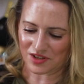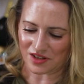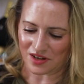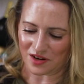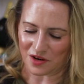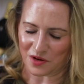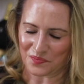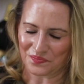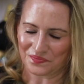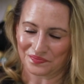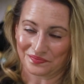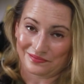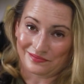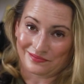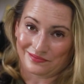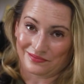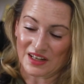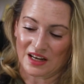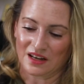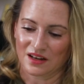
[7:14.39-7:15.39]
so...
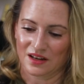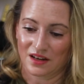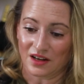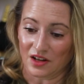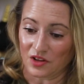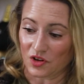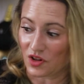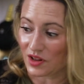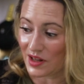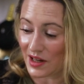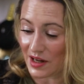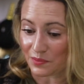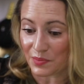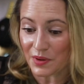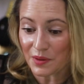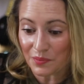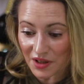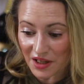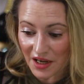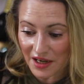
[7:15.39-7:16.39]
Although a lot of
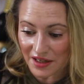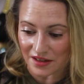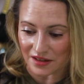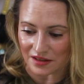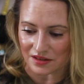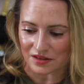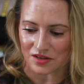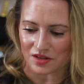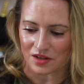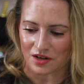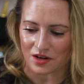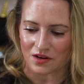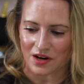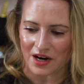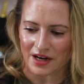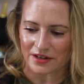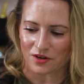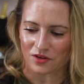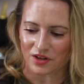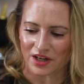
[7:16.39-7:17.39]
people like it, so.
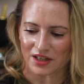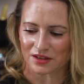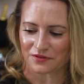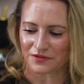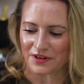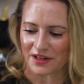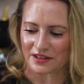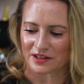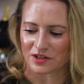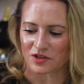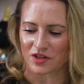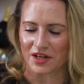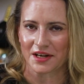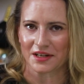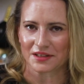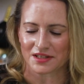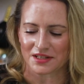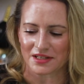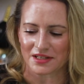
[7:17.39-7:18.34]
I don't like the fact that you can't